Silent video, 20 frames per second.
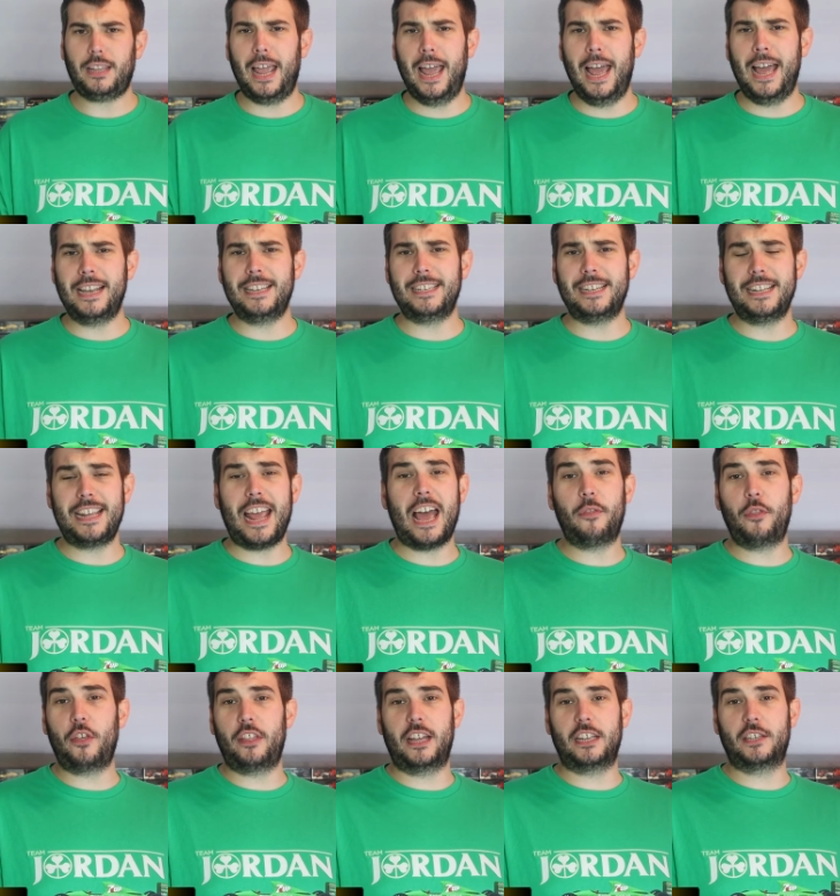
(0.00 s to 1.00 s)
and yeah,
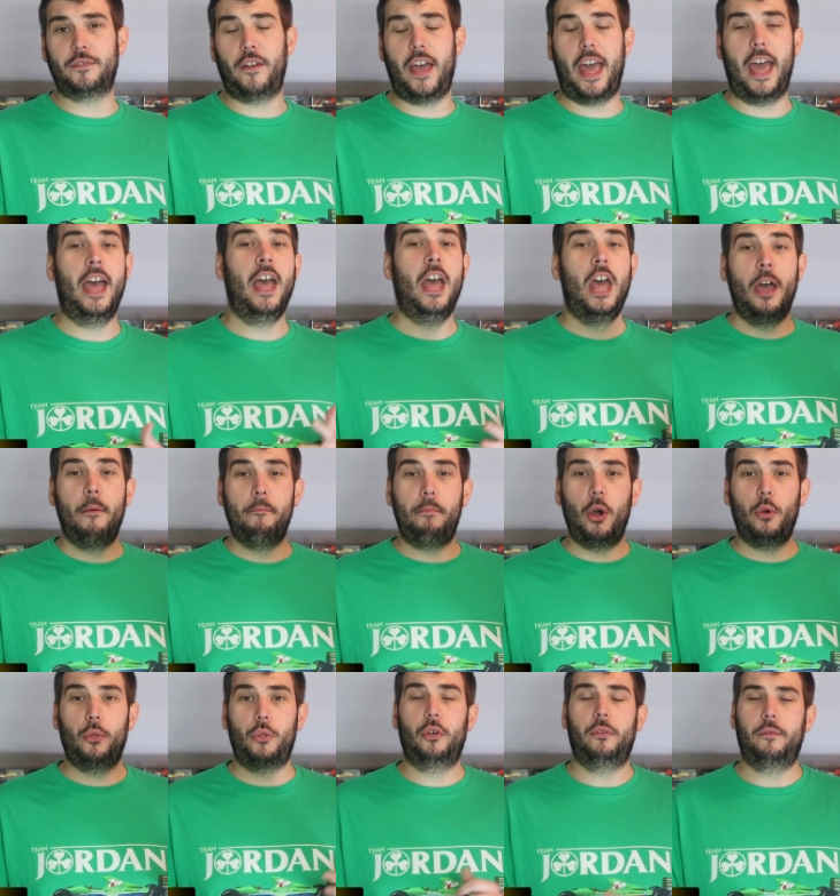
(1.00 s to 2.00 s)
I think that's fair.
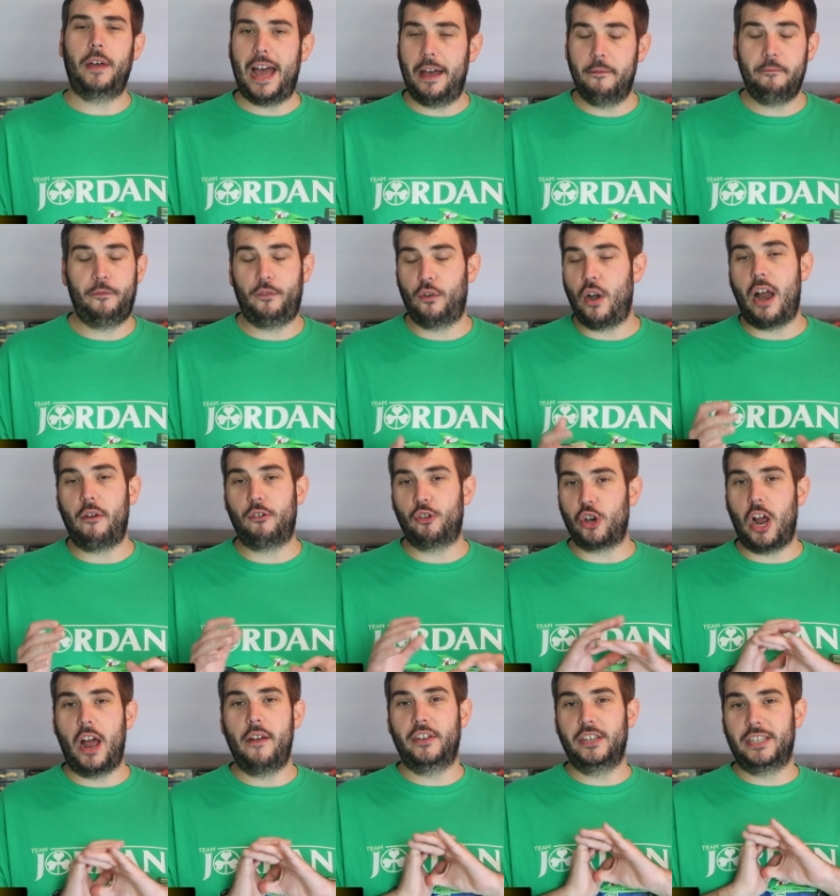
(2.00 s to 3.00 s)
Both Ferrari
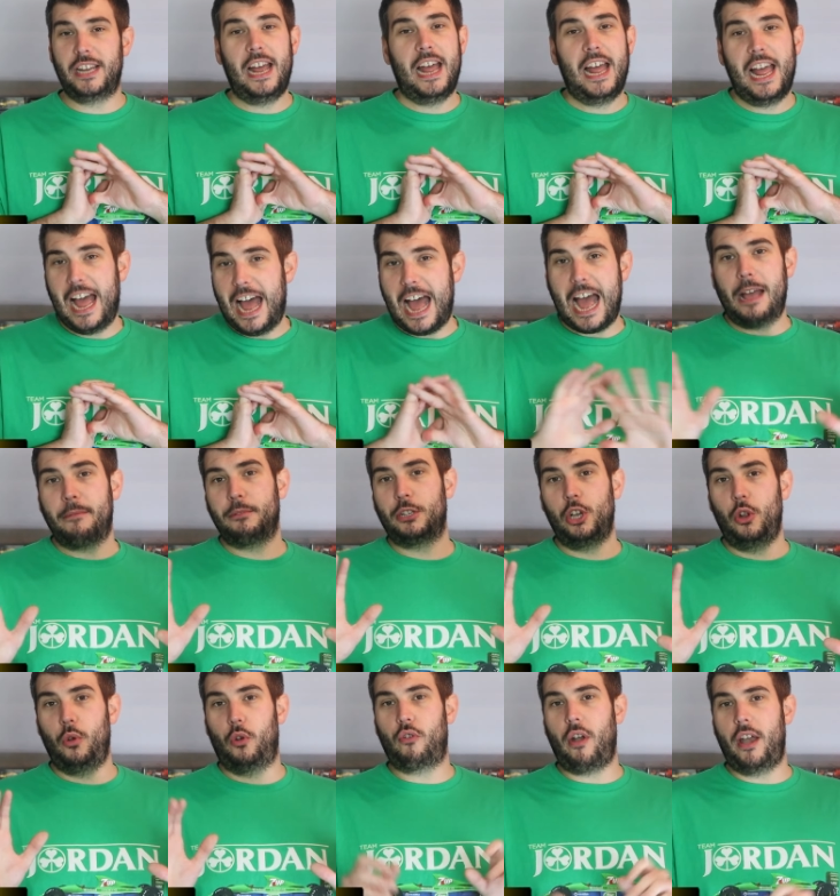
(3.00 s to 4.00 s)
drivers,
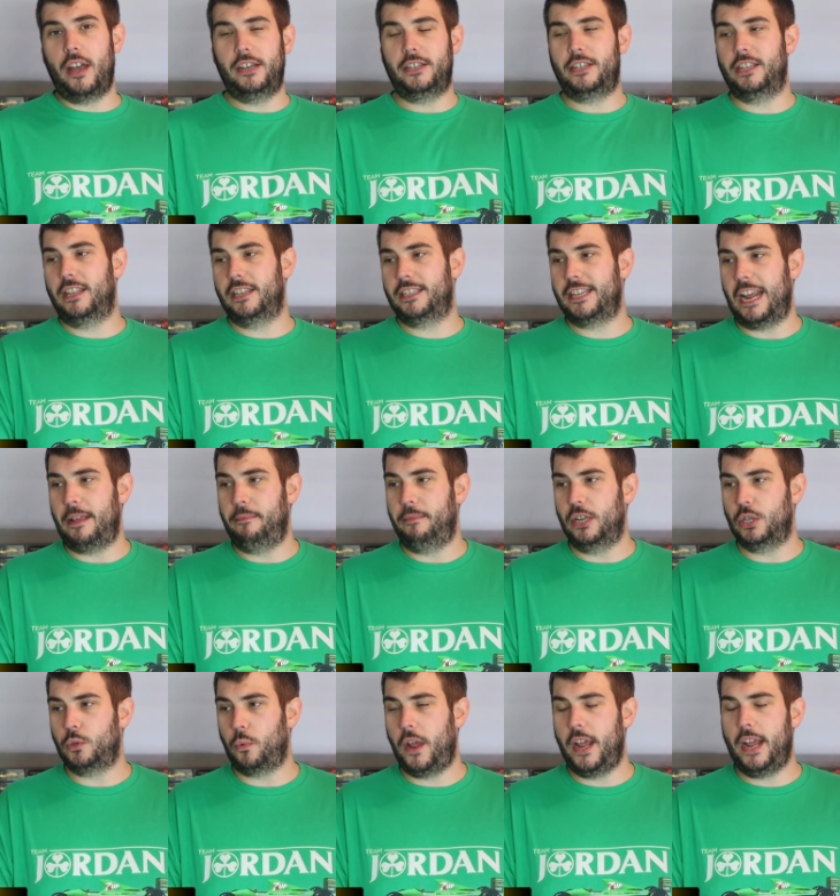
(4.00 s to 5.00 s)
absolute credit to the team
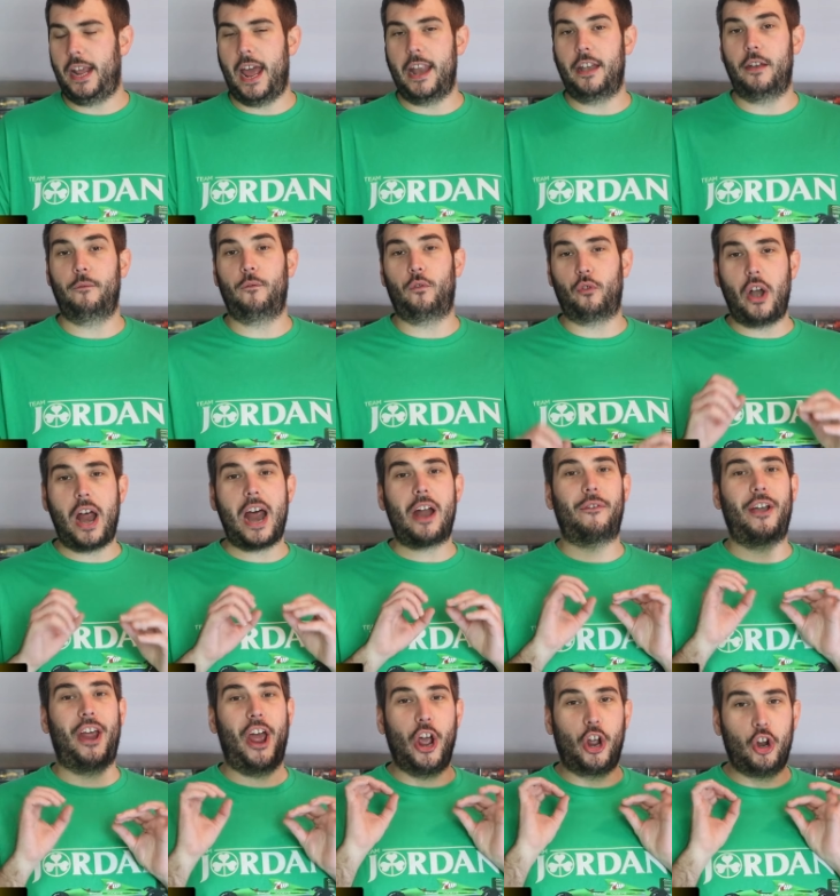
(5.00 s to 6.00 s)
this weekend.
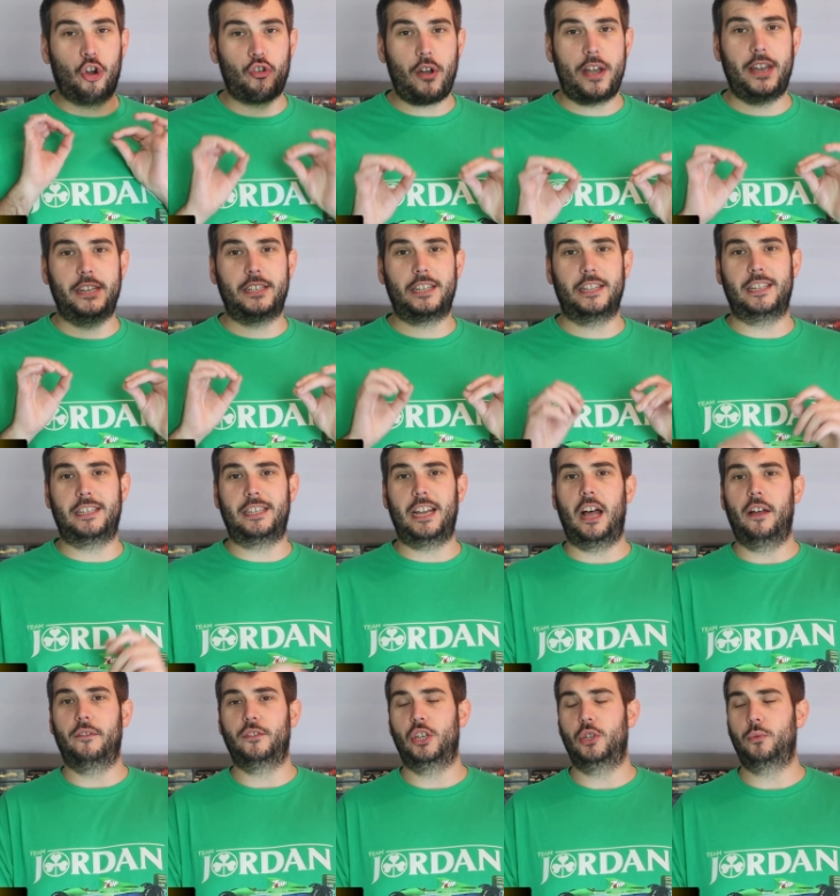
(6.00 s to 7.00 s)
Ferrari, a credit to
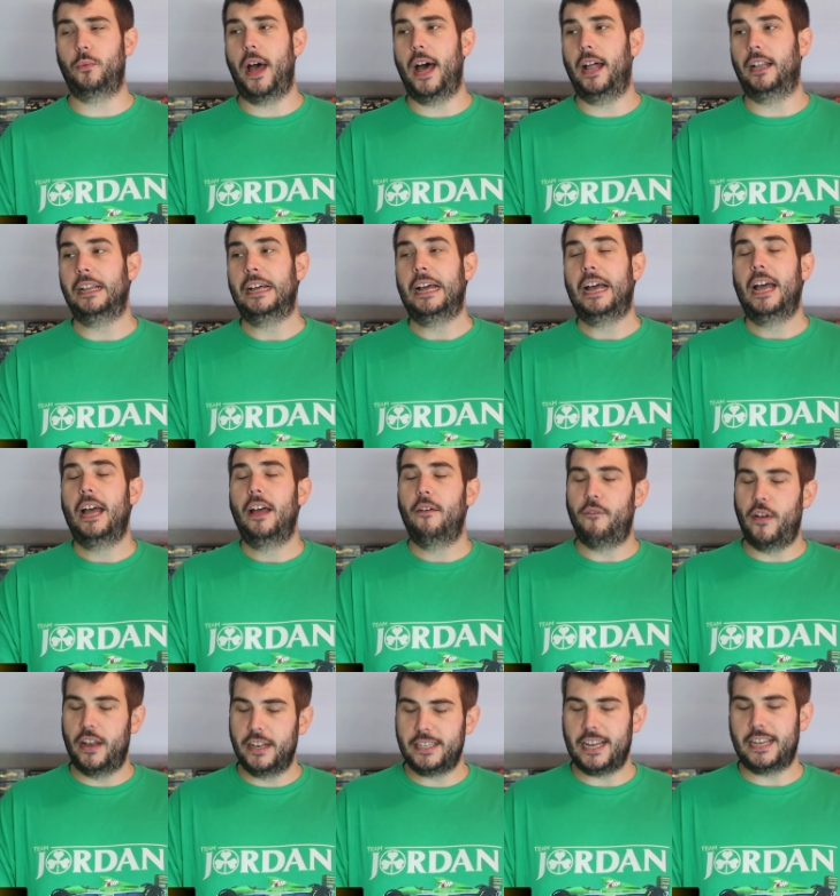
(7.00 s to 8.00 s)
themselves as well.
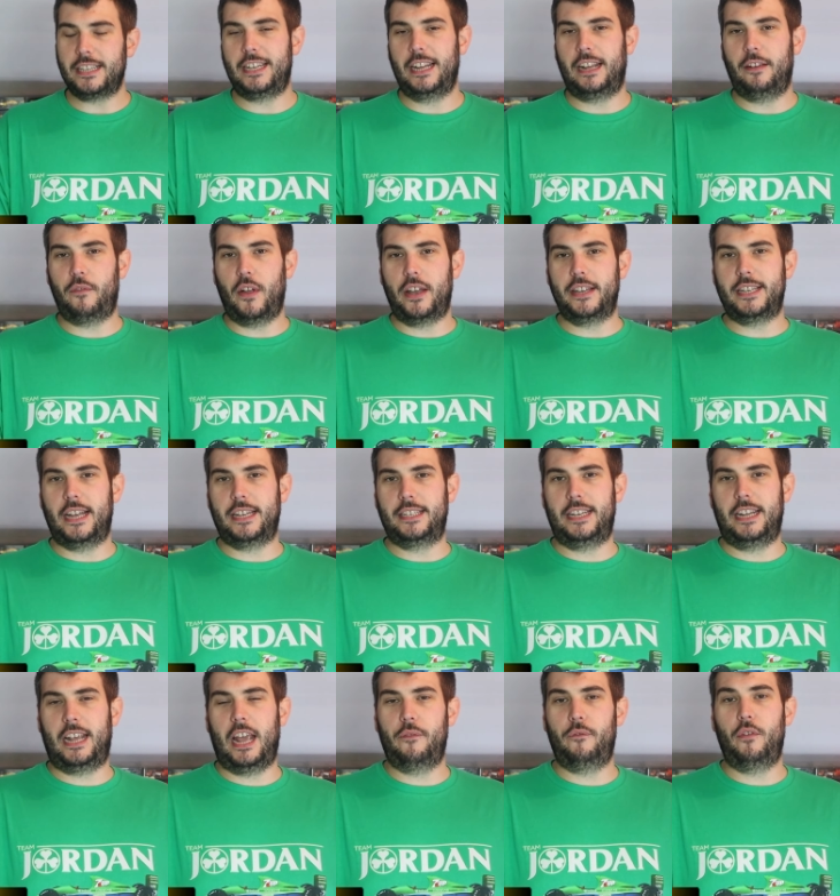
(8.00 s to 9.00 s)
Fantastic,
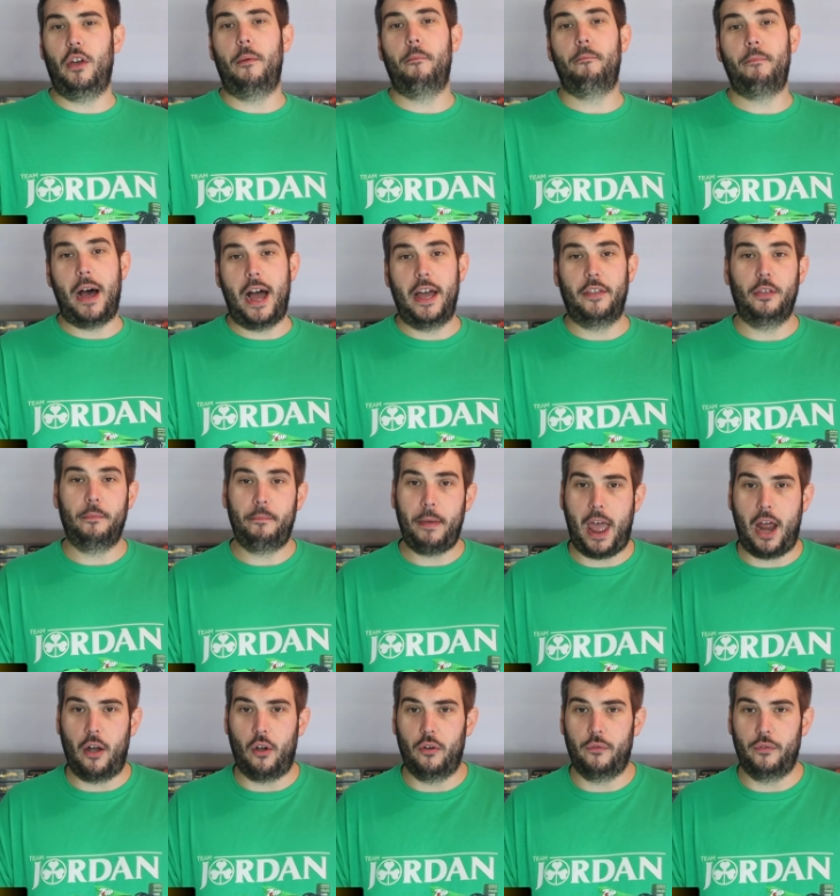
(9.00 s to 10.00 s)
fantastic effort by the
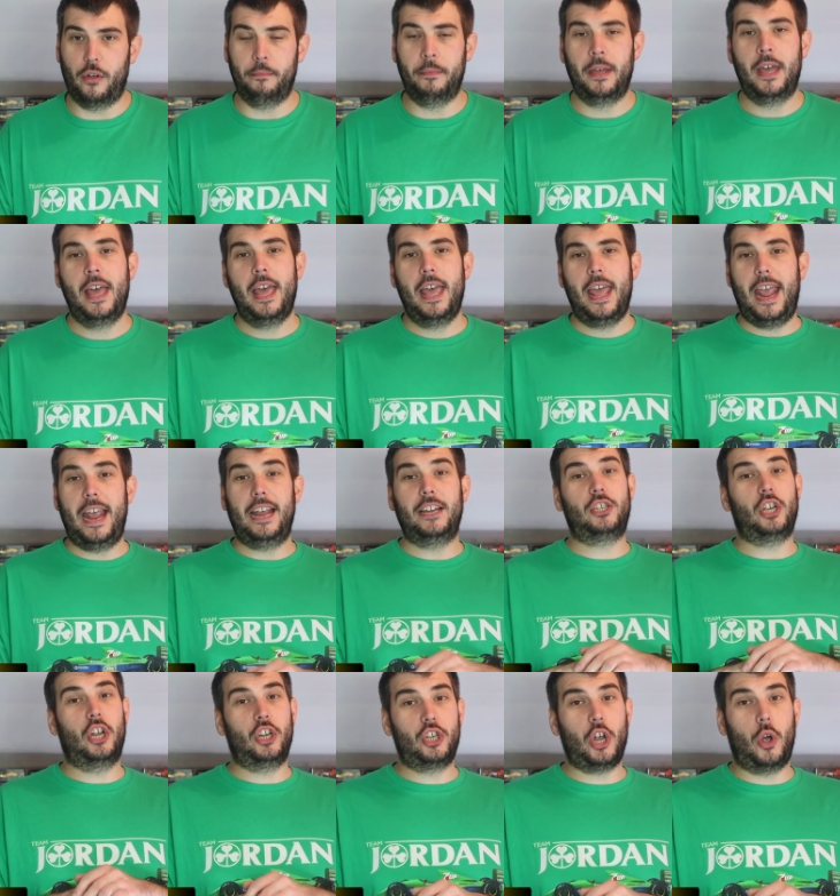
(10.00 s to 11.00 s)
pair of them.
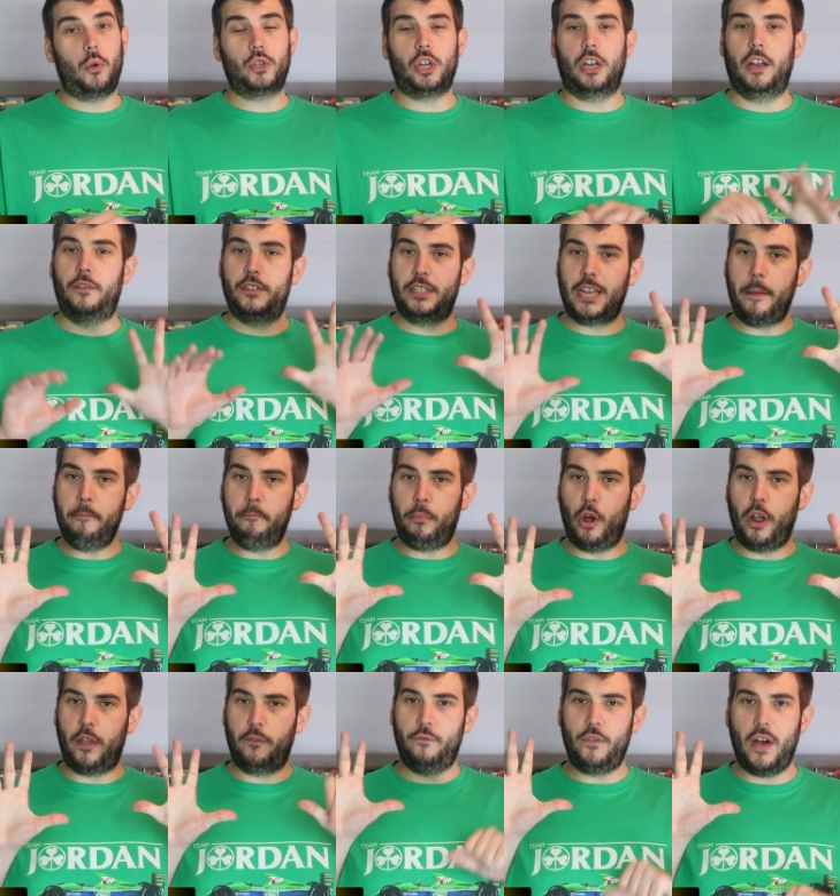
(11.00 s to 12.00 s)
It's a total of
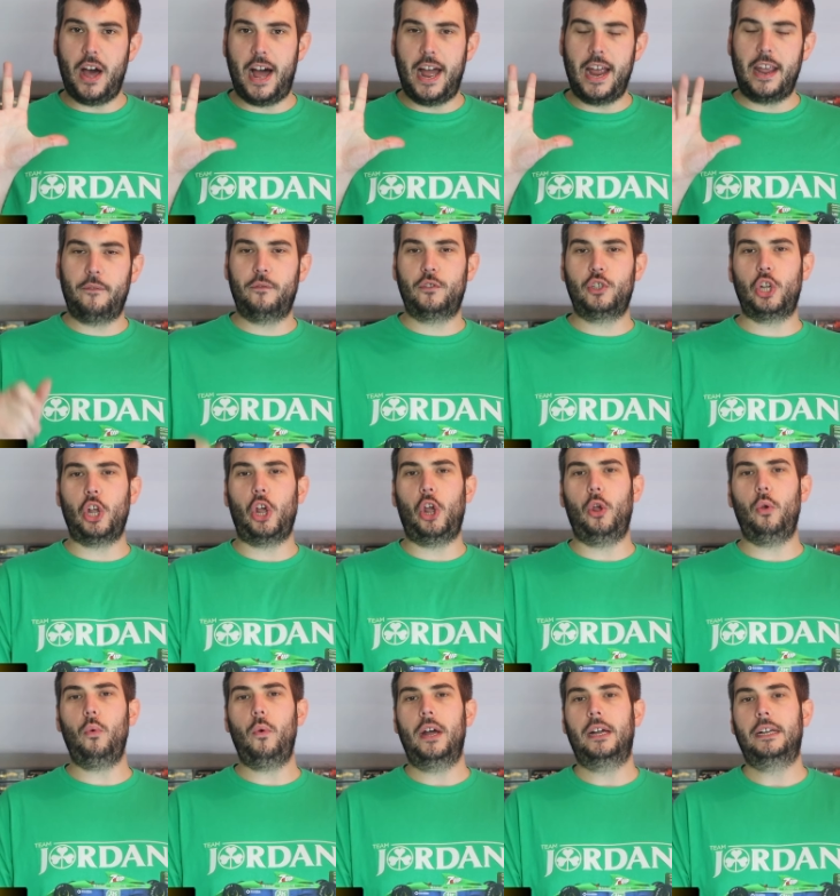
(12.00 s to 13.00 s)
10.5
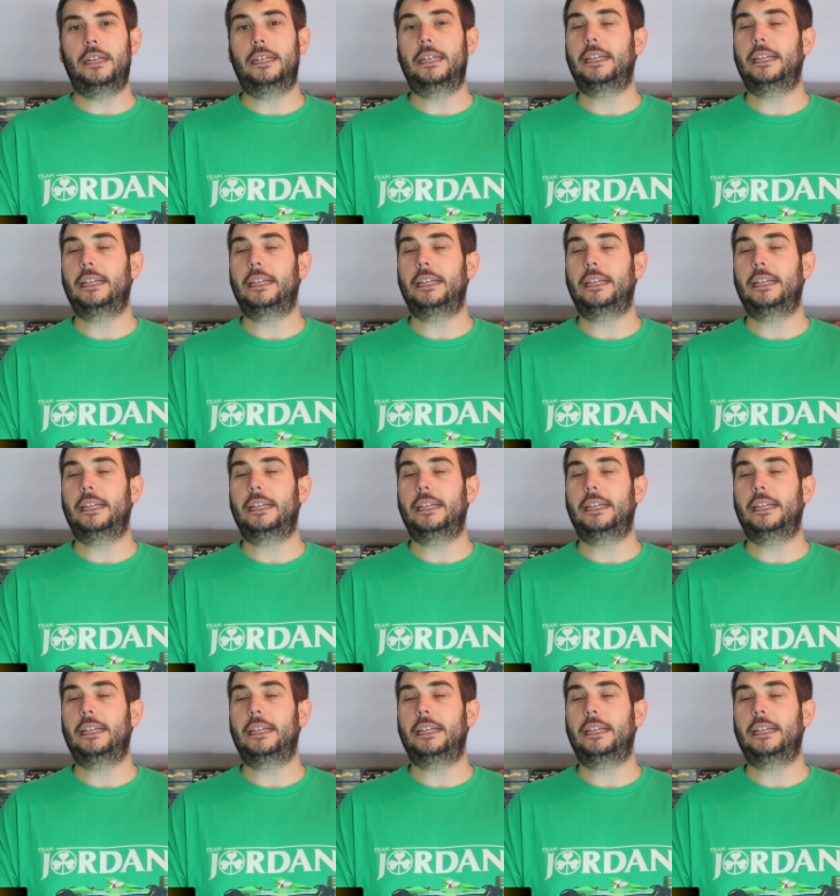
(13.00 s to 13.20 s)
to